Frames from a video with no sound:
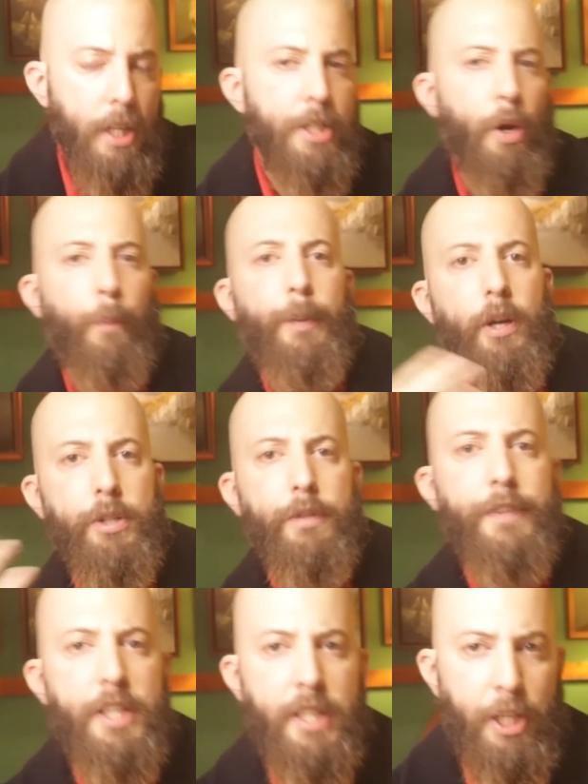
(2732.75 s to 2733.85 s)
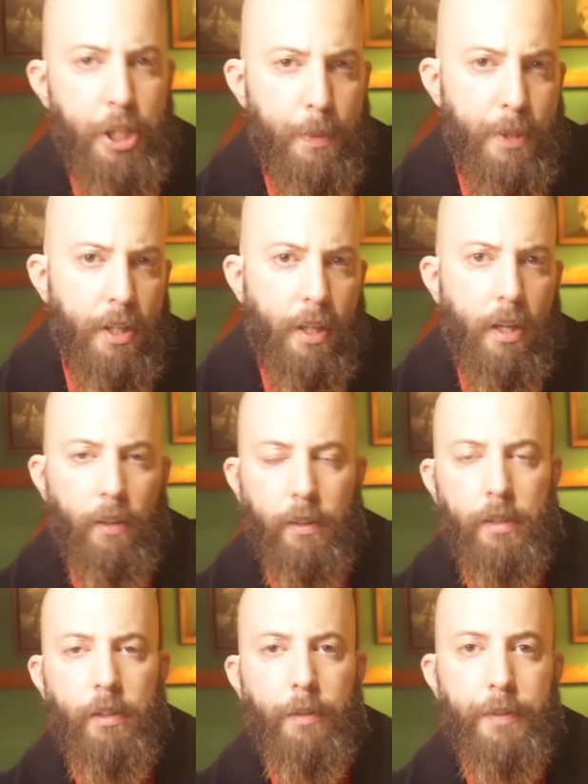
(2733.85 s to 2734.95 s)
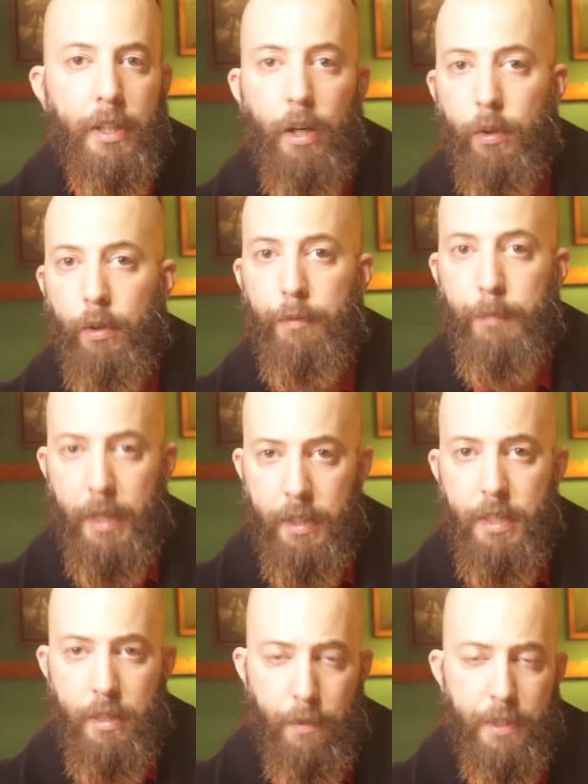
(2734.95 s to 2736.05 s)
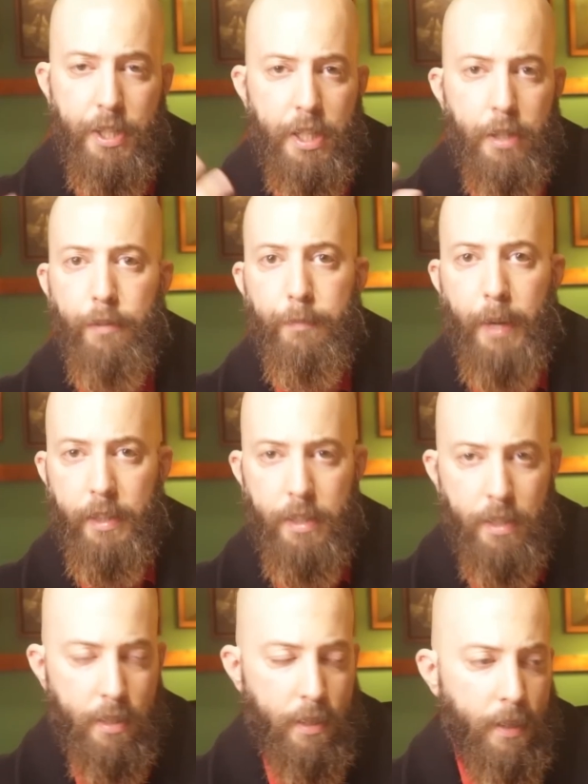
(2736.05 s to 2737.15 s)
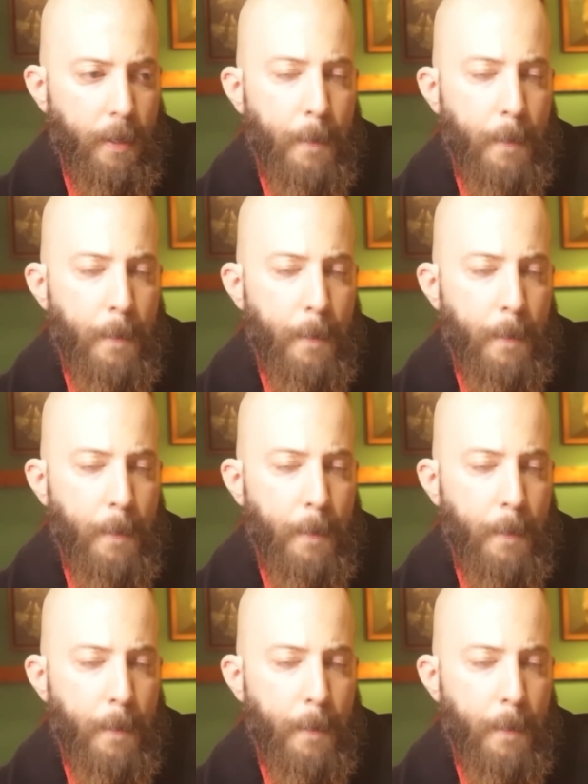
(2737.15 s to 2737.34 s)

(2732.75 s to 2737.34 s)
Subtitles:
So, because of this Egyptian cult of the goat of Mendes, of the city of Mendes,